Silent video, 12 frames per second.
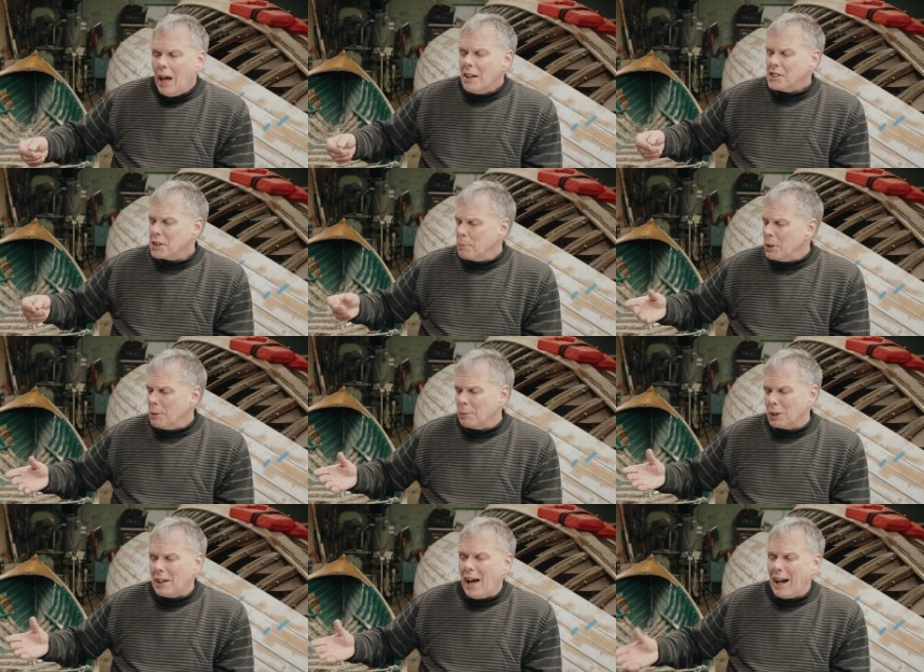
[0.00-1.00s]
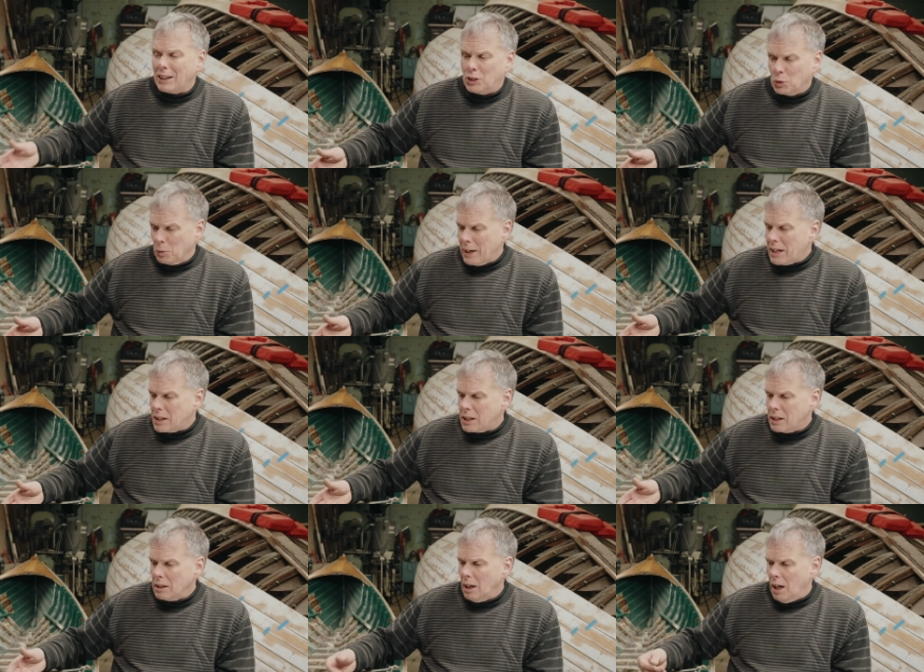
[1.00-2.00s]
Some of them are not
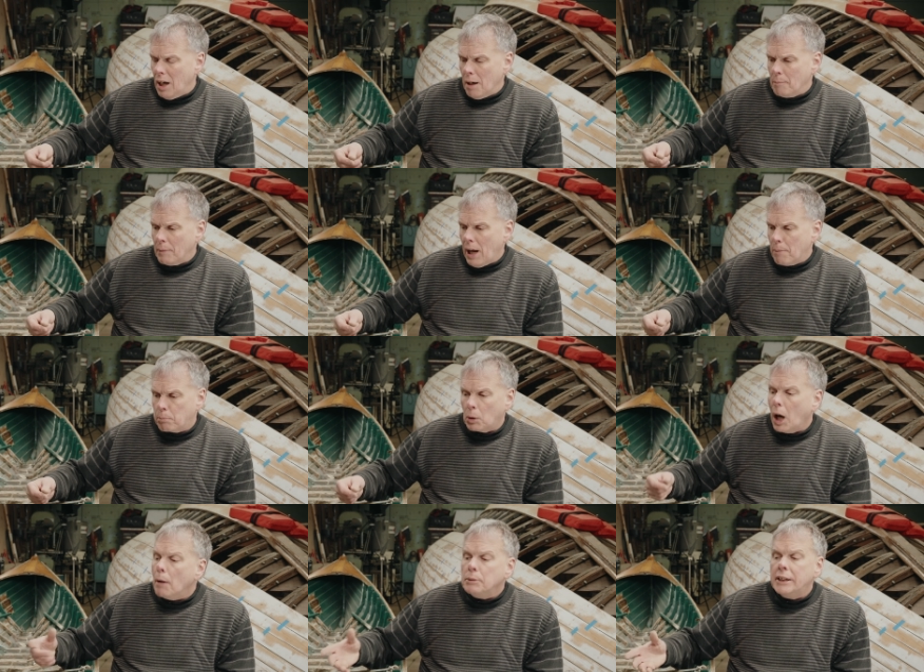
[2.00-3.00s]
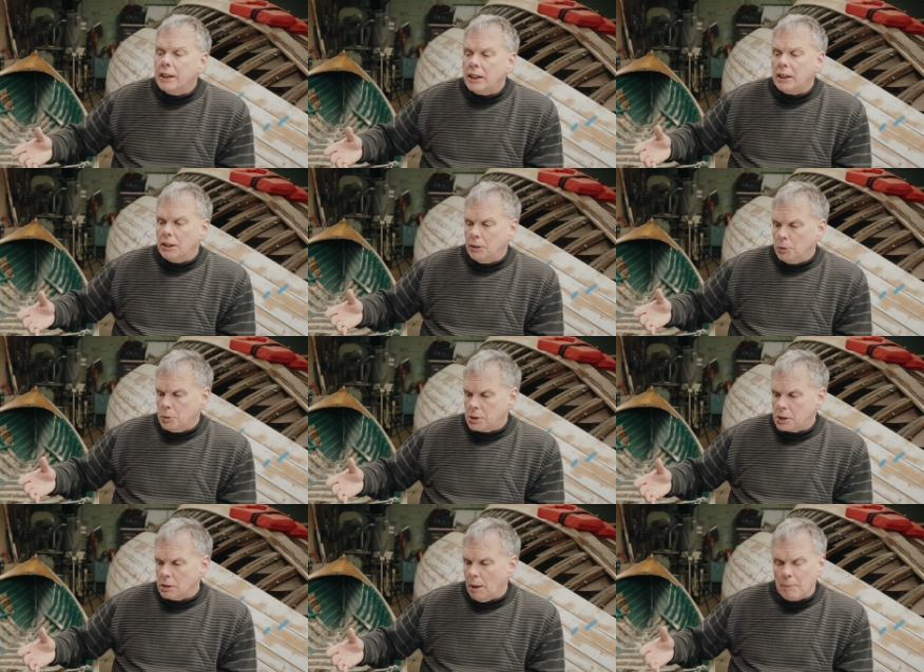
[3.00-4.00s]
great. I'm probably going to
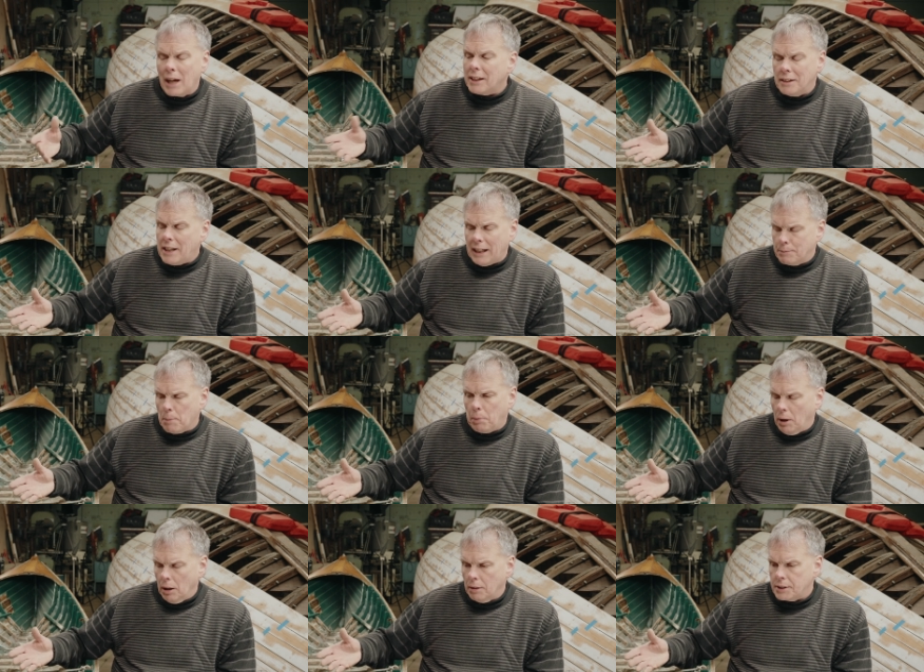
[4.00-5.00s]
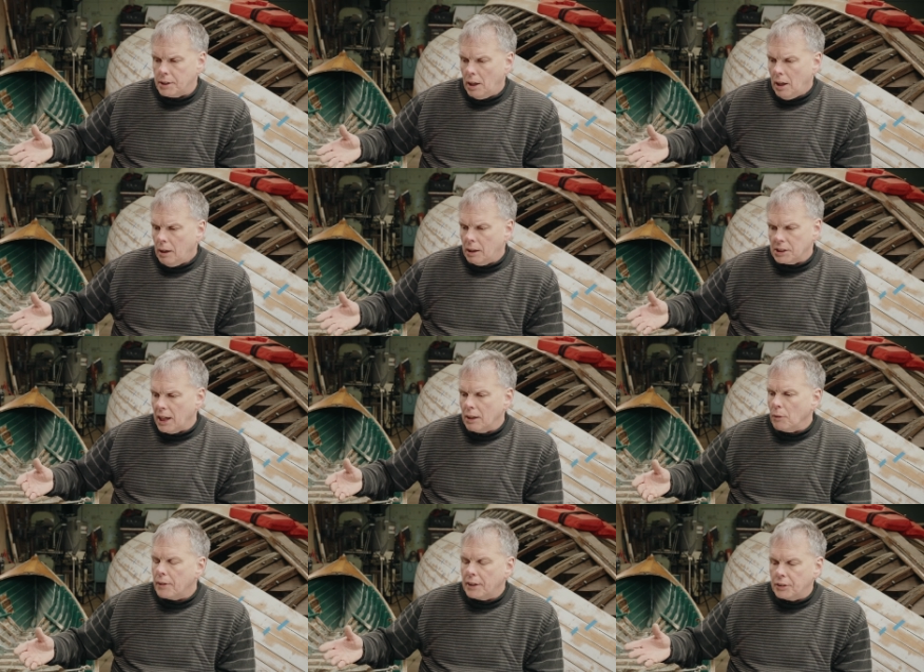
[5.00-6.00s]
use, I'm not going to take them apart because I
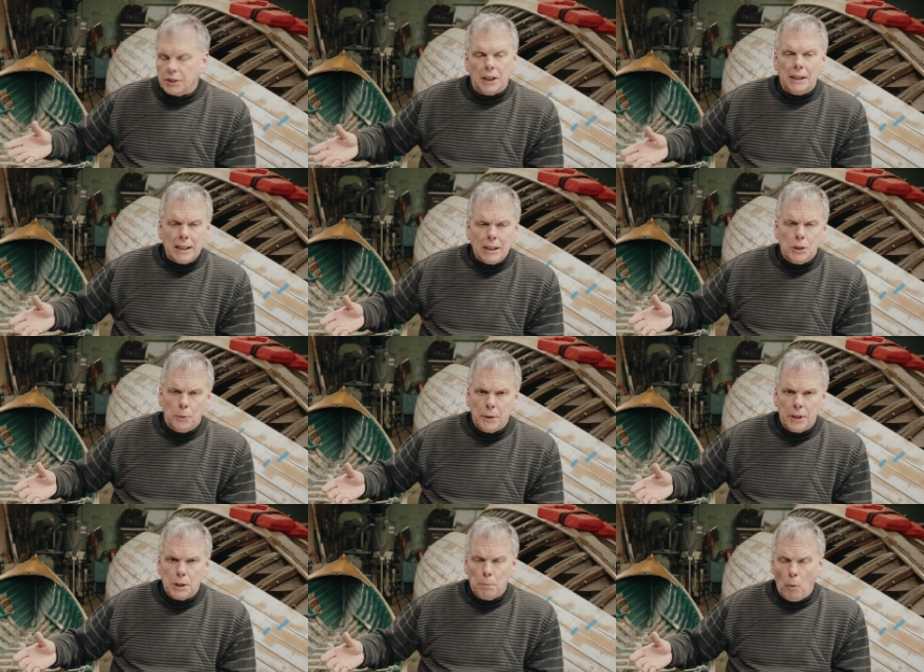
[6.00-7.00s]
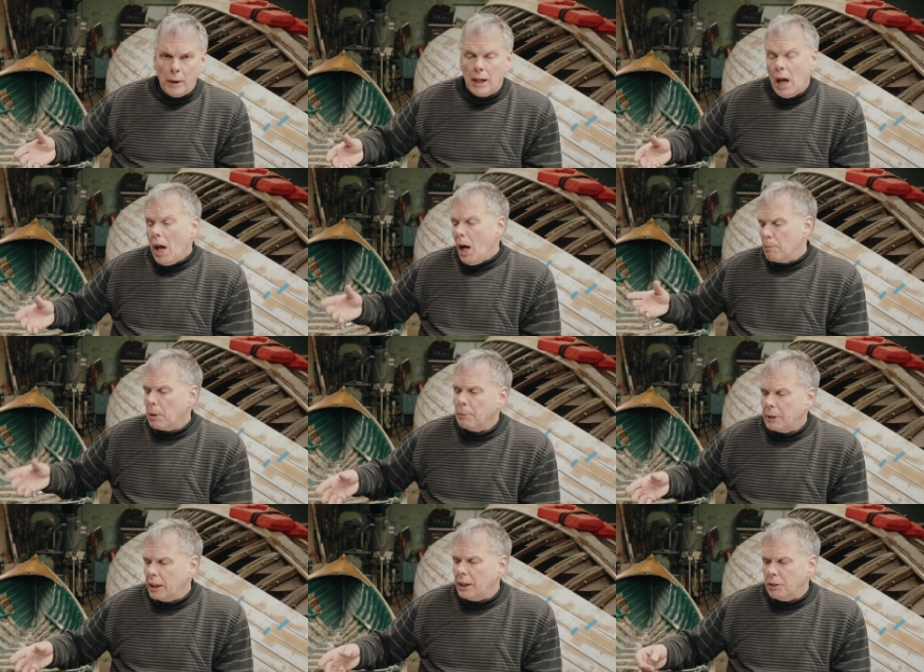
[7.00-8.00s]
don't think there's a need to at this point. I'm
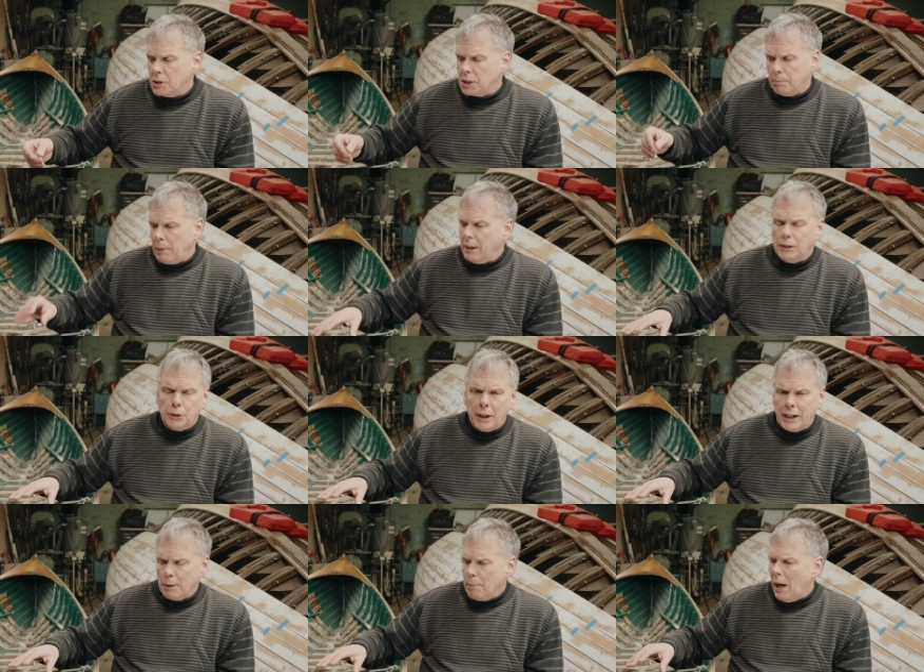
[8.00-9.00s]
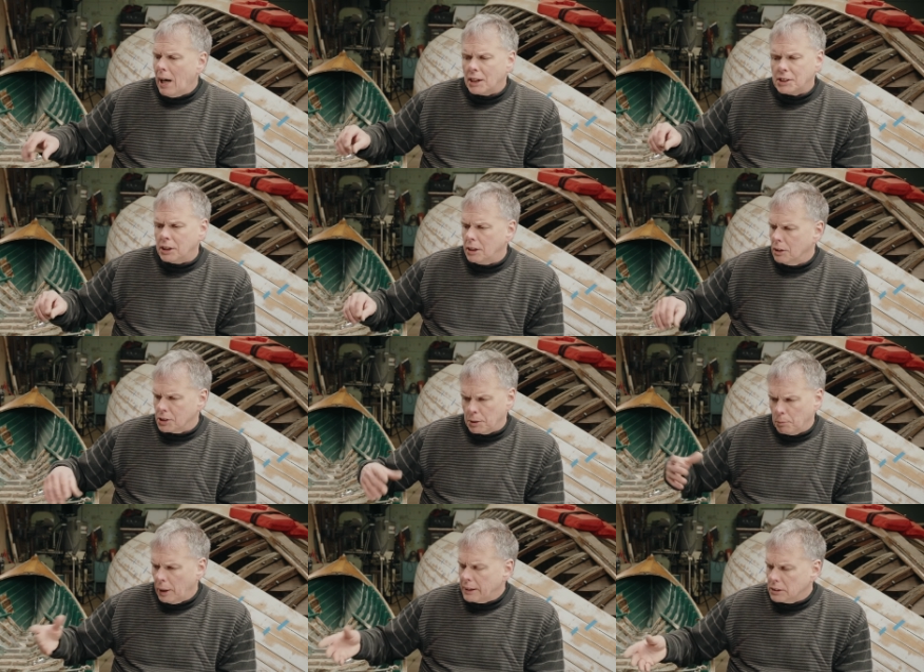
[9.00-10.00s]
probably going to use some penetrating epoxy or
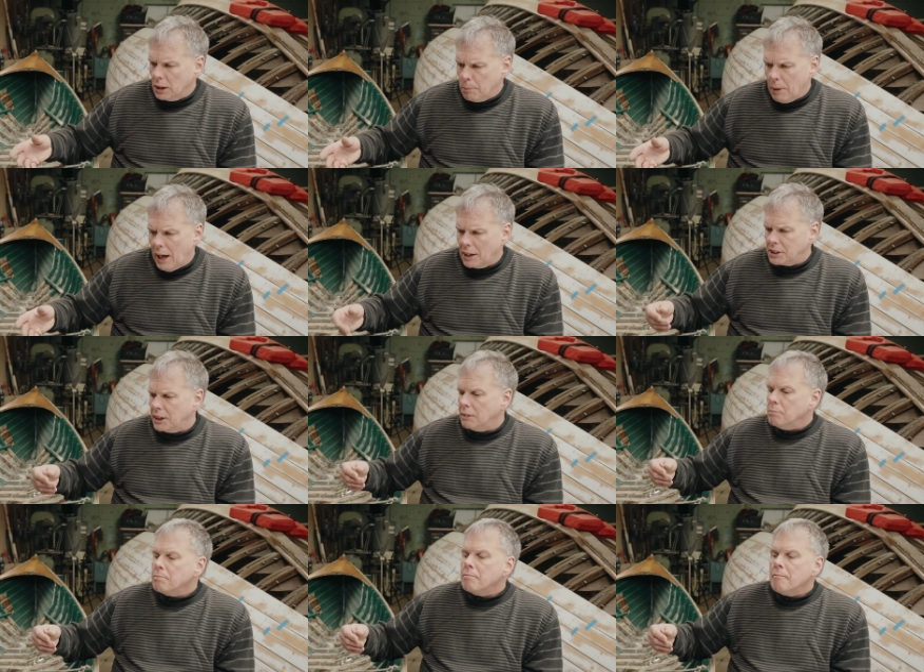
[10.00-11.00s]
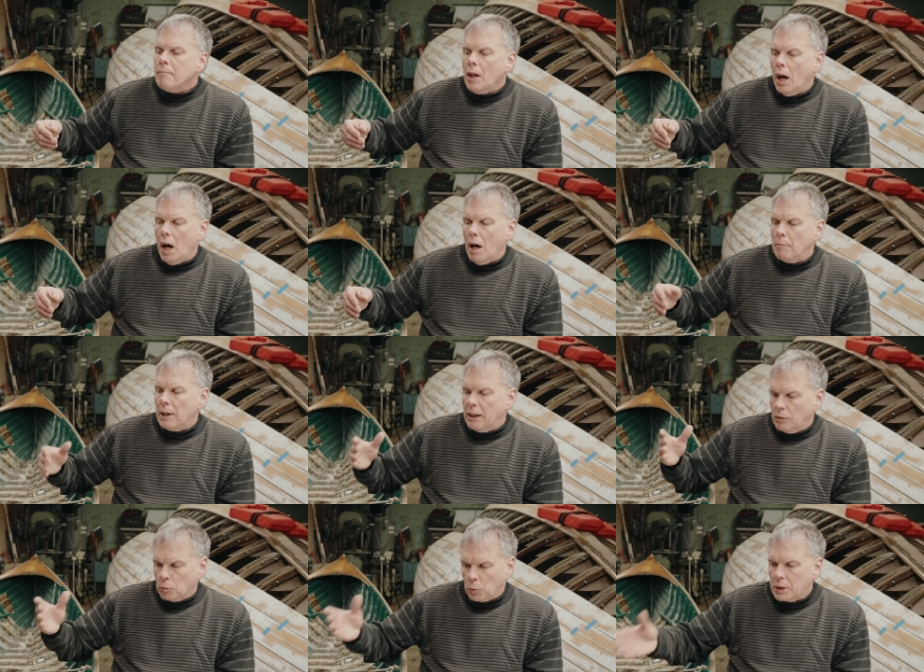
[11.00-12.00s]
some regular epoxy
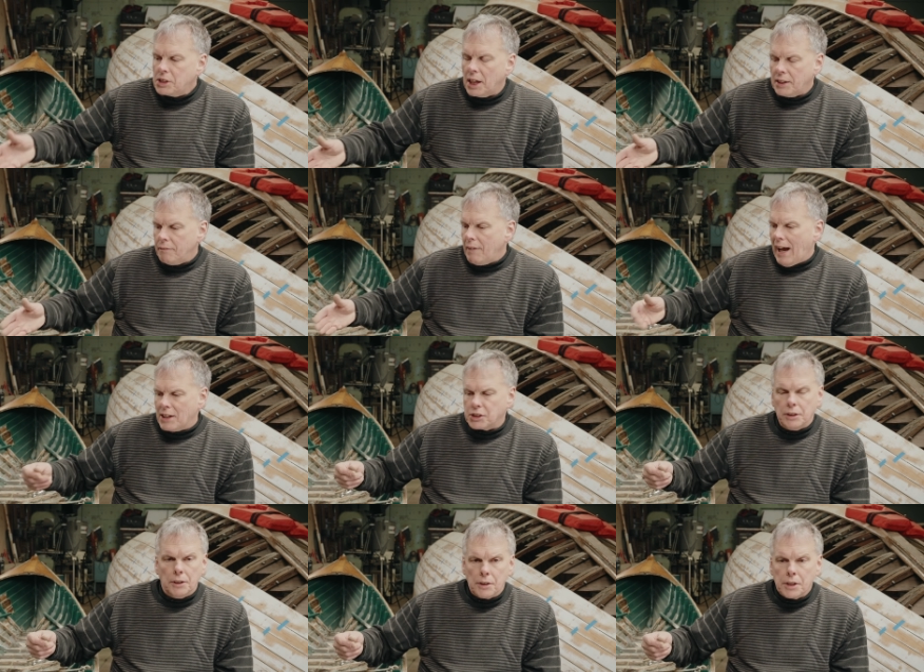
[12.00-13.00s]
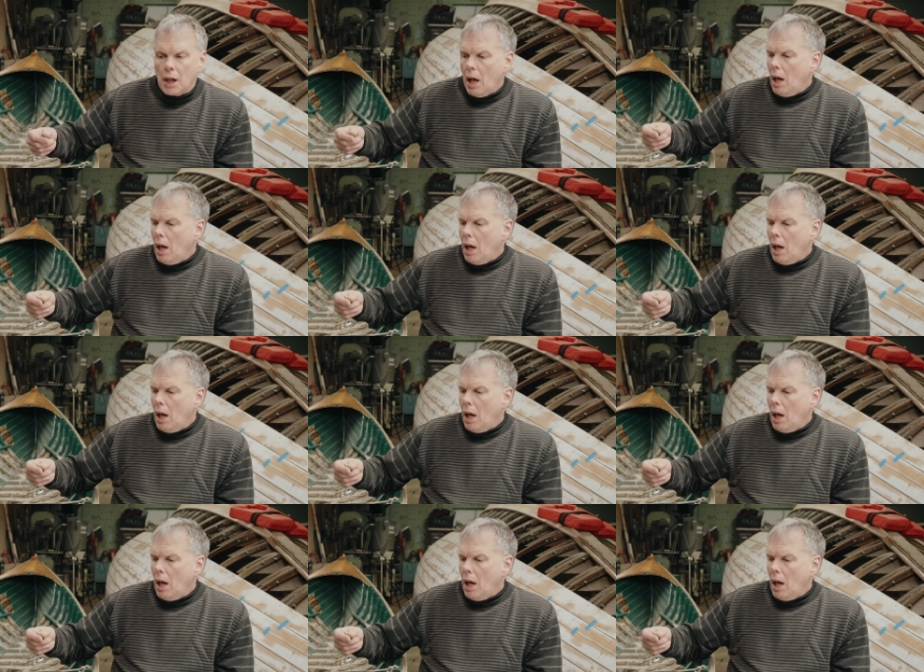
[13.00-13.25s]
and reset the fasteners.